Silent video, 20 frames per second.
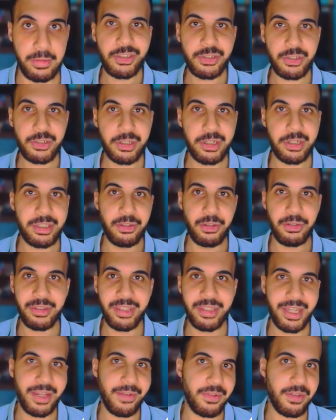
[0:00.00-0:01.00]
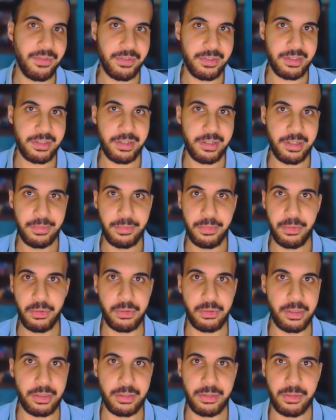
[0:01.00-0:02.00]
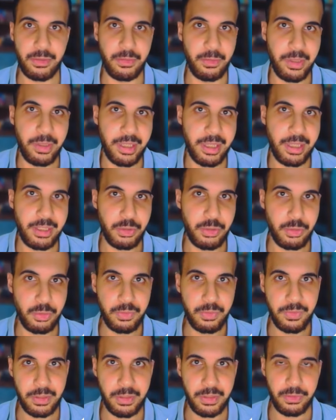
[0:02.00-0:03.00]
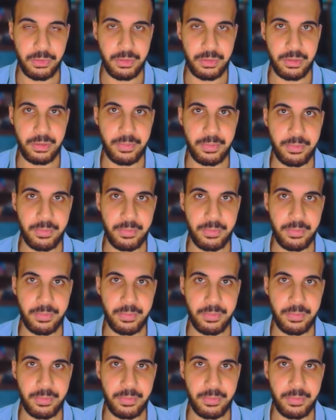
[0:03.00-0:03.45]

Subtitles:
Literally don't have the physical product, so we can't shoot videos.